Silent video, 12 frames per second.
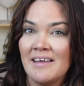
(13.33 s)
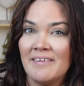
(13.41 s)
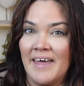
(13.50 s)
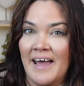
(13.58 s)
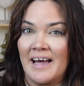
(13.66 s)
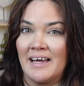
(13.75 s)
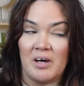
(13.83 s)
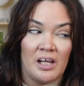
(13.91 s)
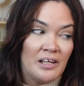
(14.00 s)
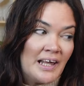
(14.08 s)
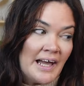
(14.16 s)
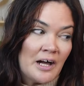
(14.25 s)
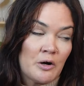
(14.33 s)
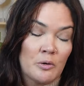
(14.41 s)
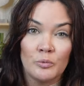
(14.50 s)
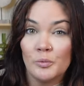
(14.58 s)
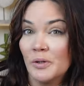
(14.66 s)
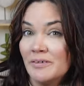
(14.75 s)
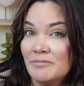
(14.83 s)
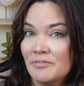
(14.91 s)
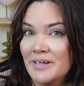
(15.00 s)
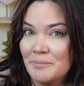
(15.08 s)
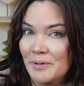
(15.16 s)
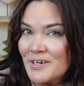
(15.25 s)
that allow one
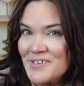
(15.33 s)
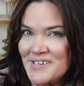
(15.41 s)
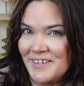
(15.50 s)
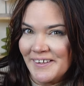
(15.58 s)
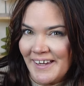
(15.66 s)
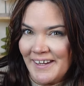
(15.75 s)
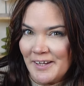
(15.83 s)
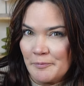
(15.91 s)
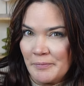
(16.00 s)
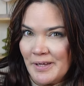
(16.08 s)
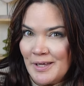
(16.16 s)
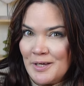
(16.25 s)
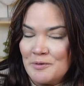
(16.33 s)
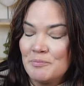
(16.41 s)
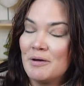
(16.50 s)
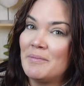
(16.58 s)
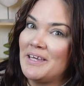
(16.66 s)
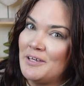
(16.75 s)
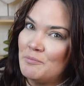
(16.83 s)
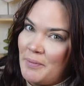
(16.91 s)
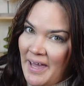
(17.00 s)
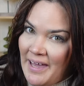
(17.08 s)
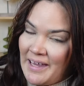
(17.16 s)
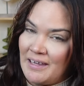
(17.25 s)
free personal item but make you
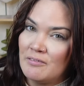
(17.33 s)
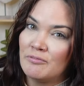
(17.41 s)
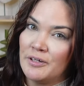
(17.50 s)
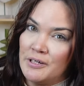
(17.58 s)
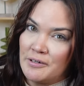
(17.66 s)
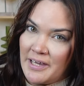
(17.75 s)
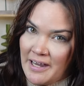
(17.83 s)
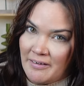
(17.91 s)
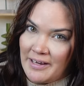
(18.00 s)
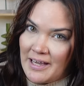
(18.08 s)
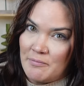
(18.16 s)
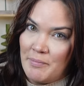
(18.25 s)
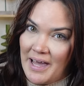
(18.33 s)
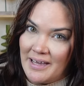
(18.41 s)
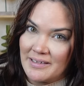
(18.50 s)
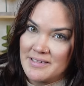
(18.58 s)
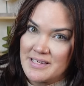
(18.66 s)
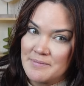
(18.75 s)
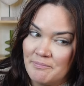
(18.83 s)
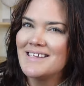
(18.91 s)
pay for your carry on bags.